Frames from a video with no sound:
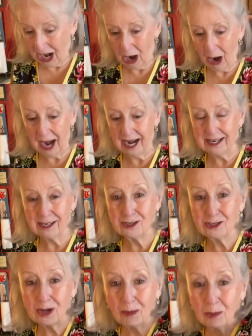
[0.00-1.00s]
All right,
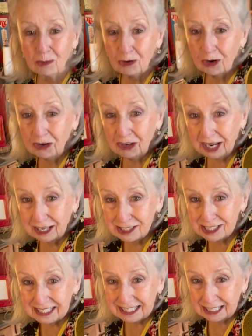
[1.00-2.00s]
so I'm going to turn it down
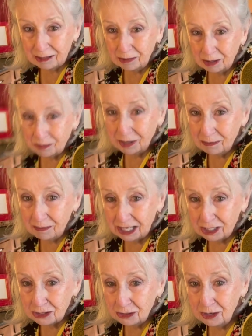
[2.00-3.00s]
just a little bit where you make
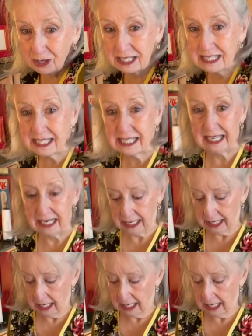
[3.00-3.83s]
sure you can see.